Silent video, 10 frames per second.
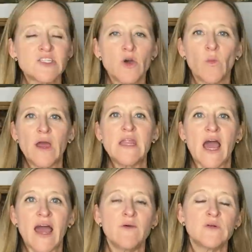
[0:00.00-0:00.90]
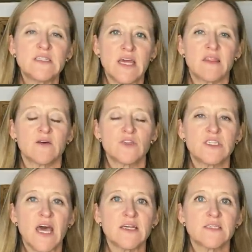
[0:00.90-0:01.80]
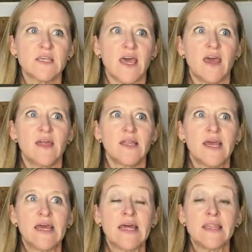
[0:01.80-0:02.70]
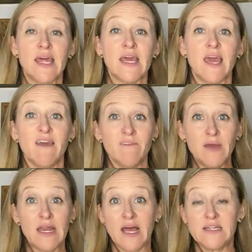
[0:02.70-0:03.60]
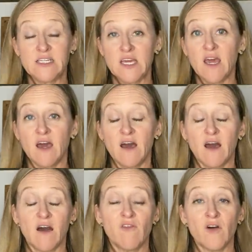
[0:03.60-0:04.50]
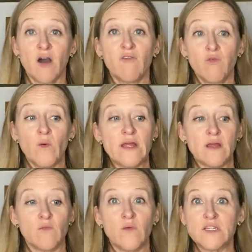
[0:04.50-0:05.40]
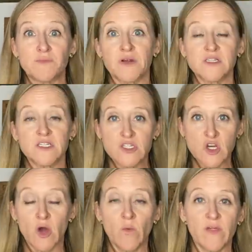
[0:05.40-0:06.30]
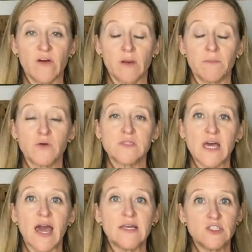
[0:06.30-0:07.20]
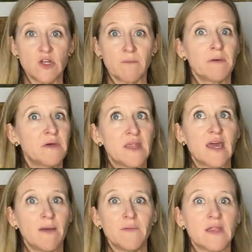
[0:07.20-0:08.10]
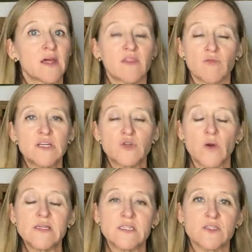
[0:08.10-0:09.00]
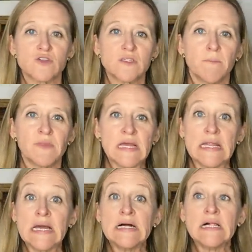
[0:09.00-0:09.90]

So when I would take those tests and they gave me an idea of, of which, which person to go with on both sides, you know, maybe they gave me like three choices or something.